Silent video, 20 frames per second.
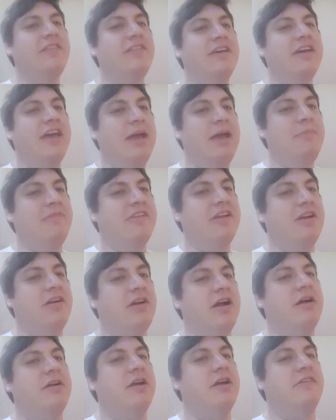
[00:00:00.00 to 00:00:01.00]
the games that are
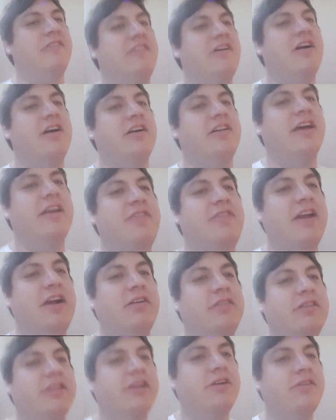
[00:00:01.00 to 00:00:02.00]
out now suck. Like
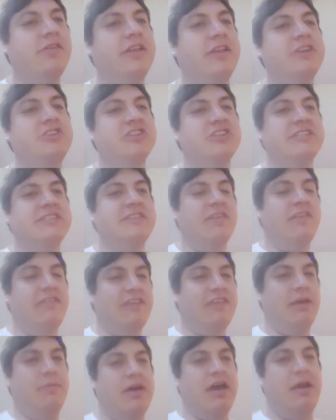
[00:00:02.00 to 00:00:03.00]
they're literally just the
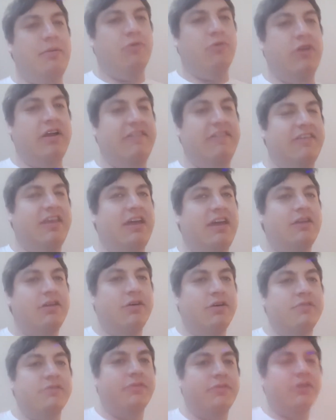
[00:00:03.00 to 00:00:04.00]
same game reskinned
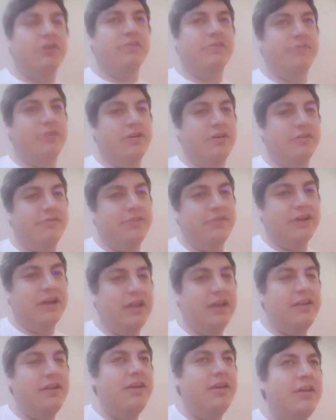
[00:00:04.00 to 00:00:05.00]
over and over and over
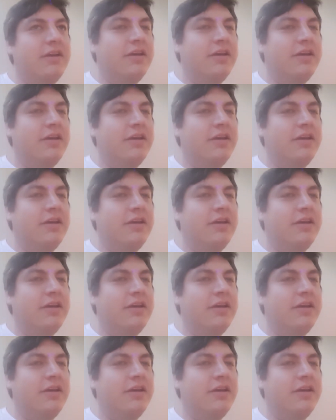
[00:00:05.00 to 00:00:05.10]
again.